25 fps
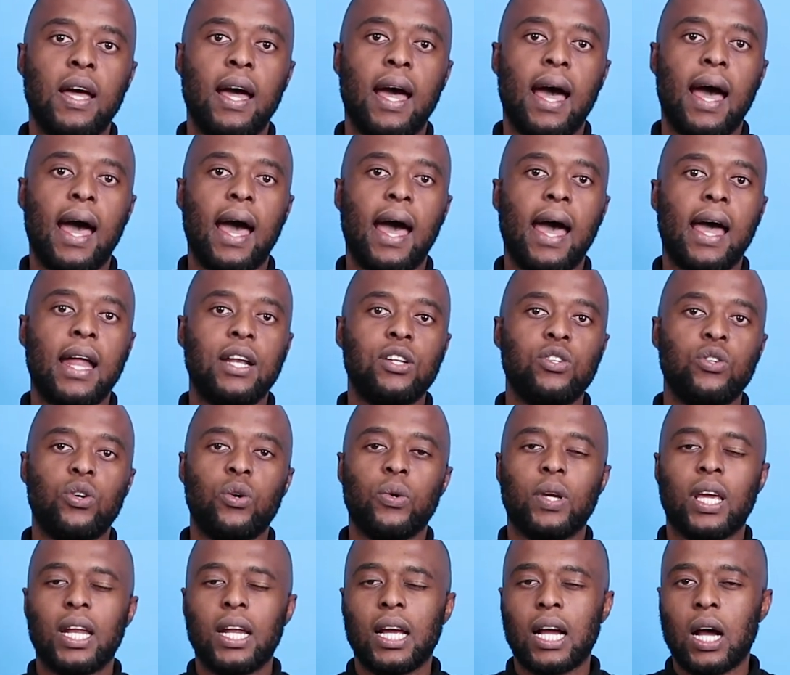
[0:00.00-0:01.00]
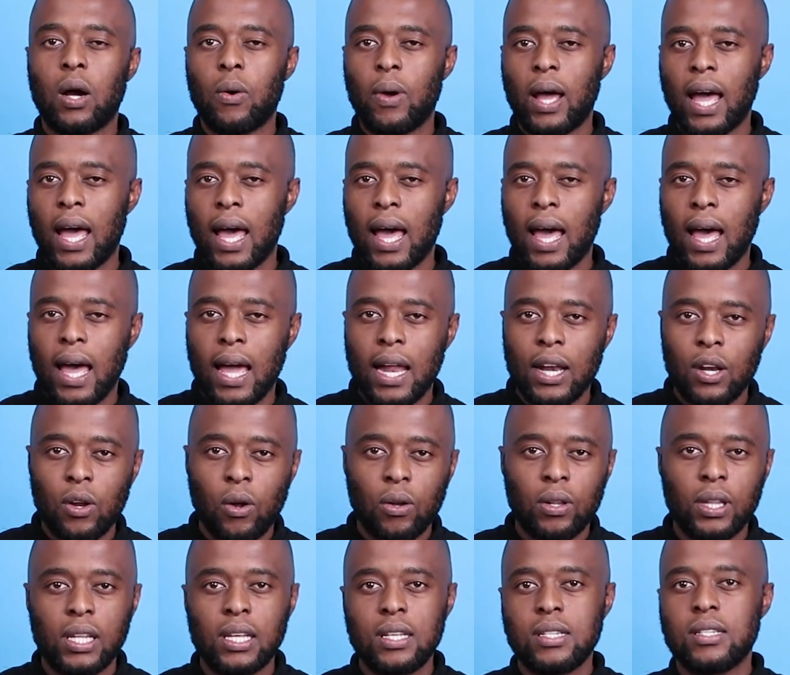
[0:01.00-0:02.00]
and getting our hand
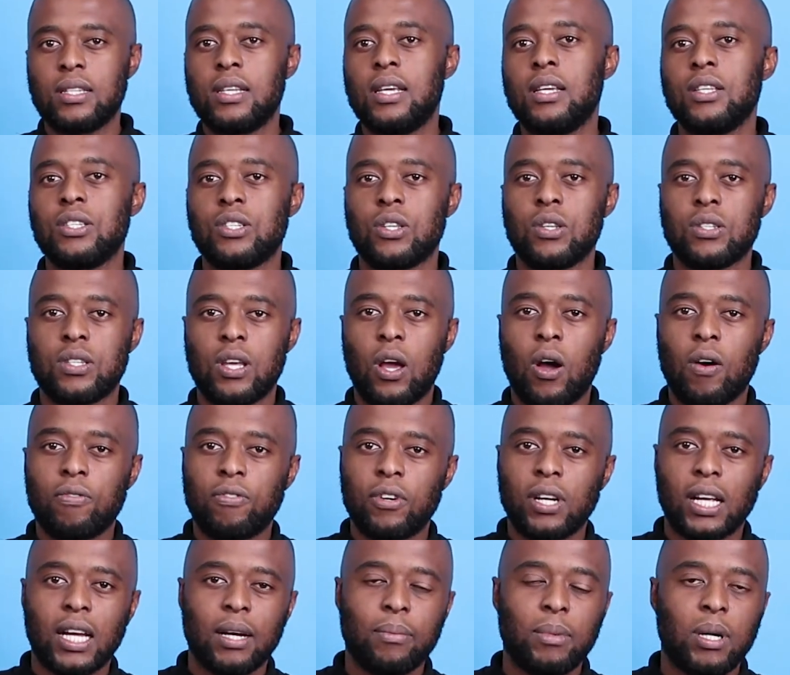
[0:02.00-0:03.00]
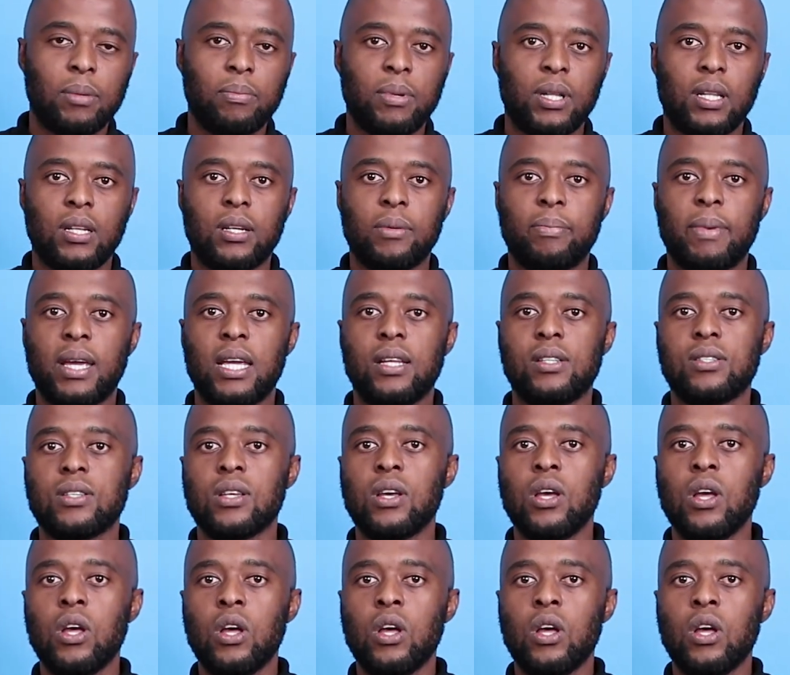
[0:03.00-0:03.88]
on these things because they often come up in debates.